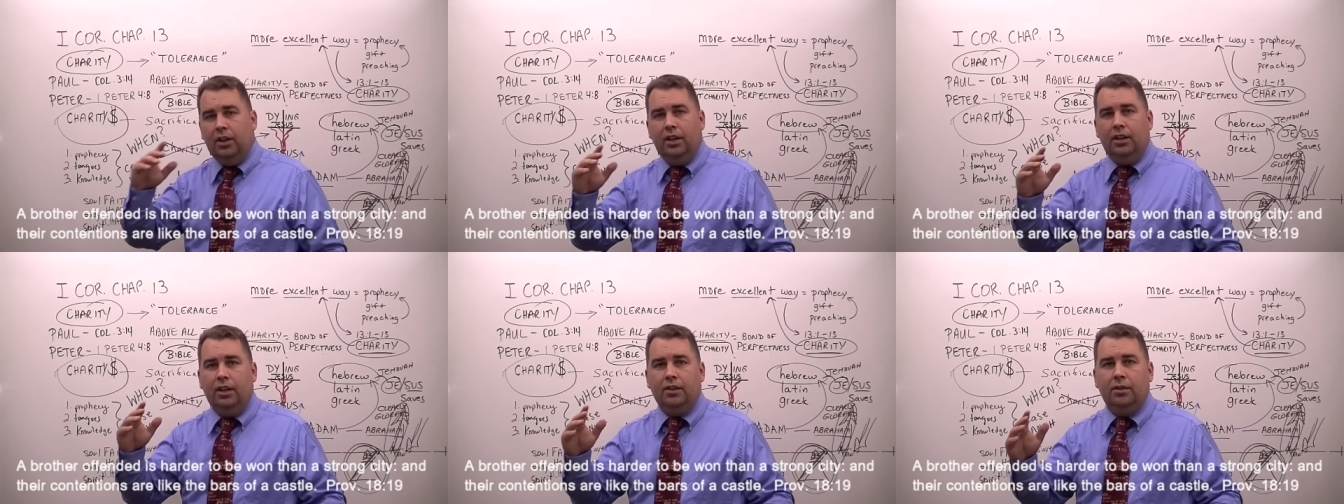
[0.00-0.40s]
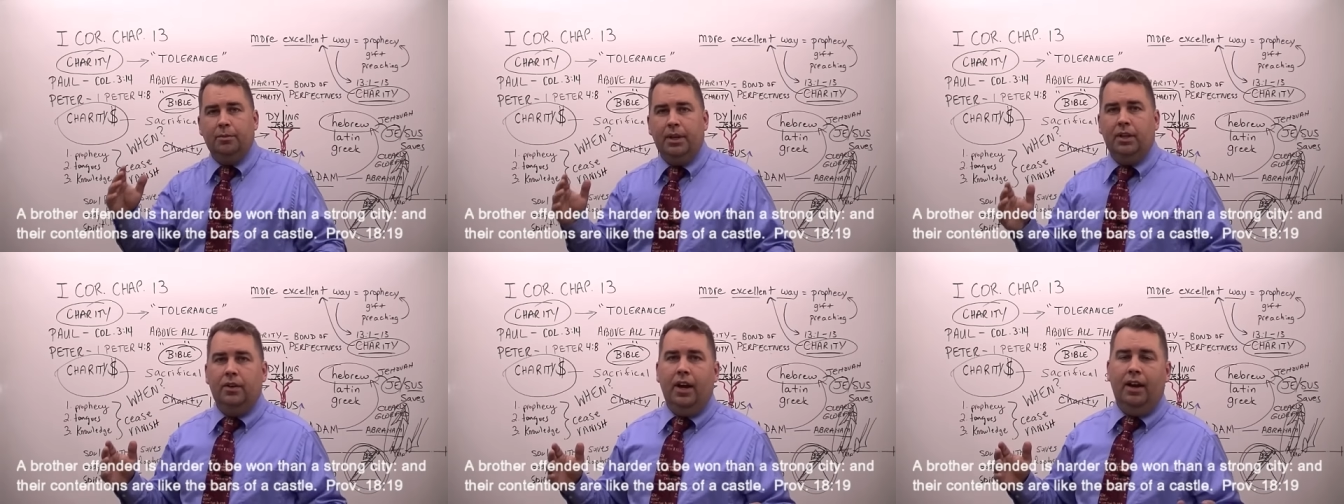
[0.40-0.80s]
you, it
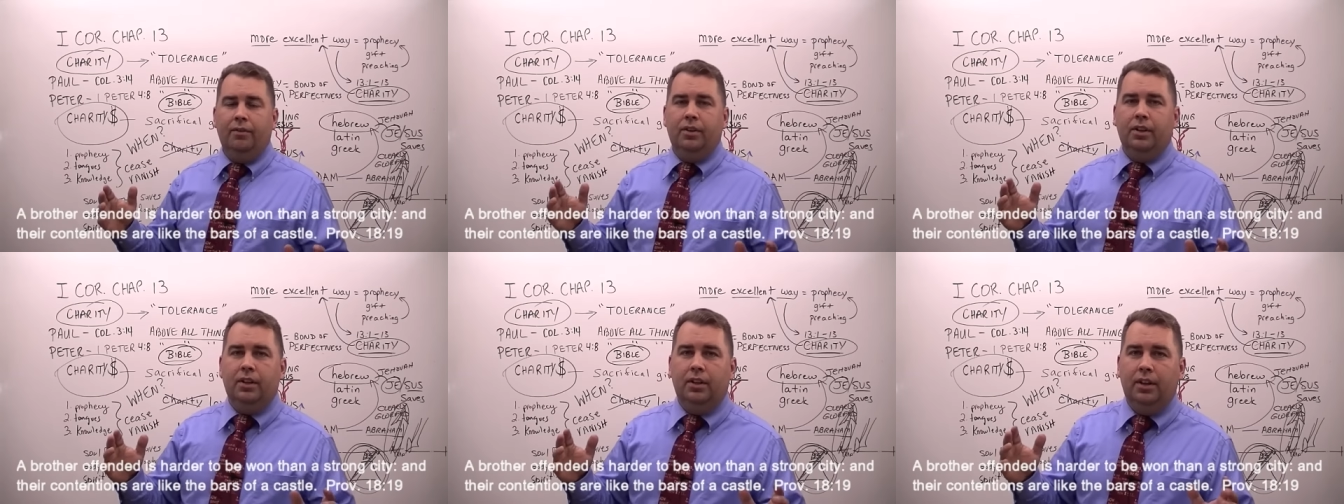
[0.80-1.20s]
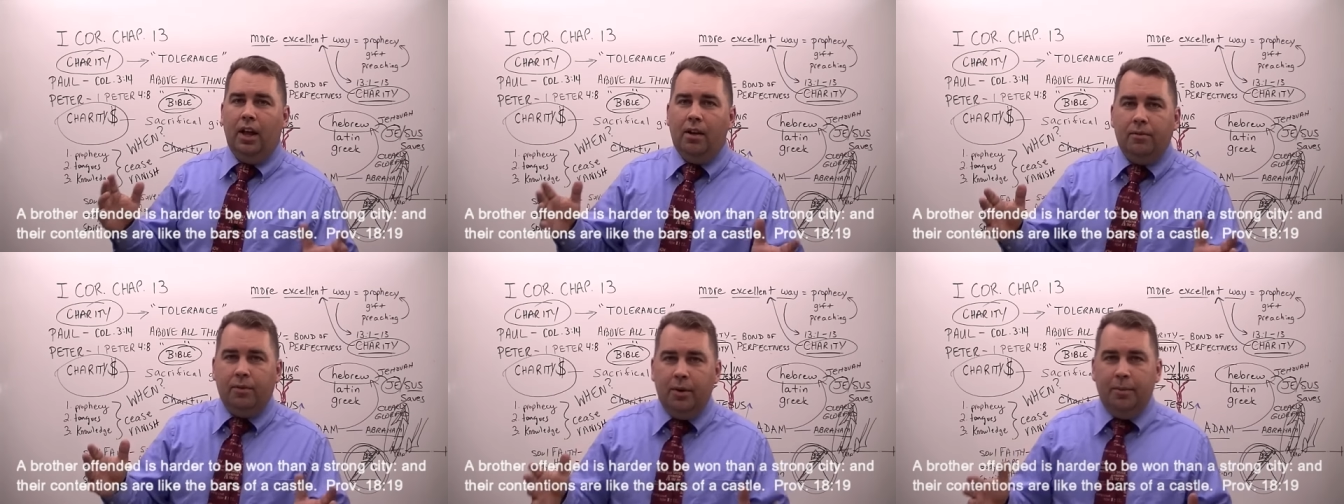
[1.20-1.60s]
doesn't mean you have to
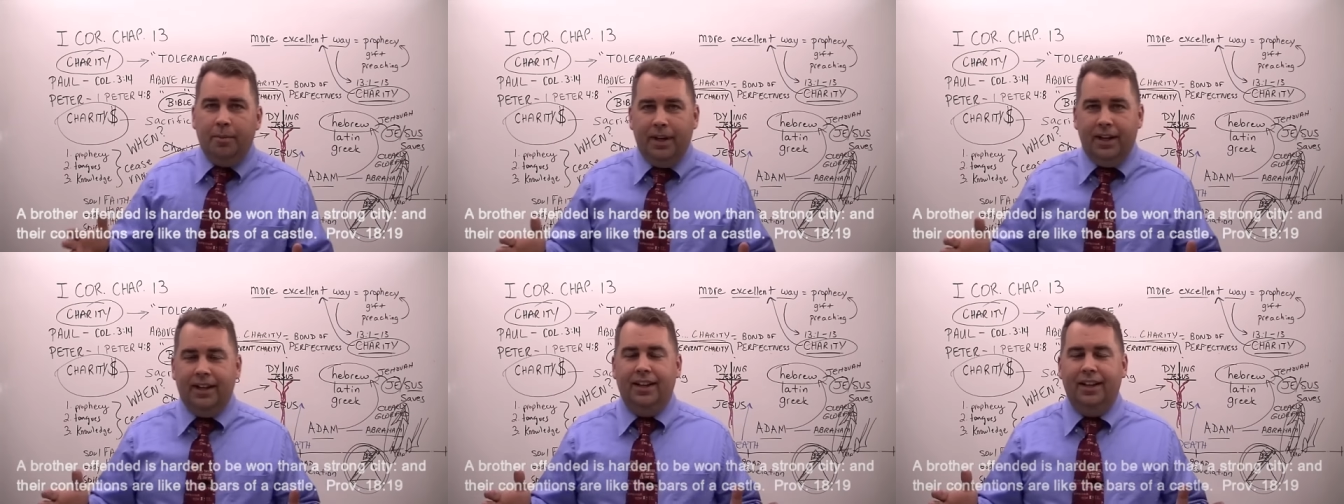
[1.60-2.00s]
love them.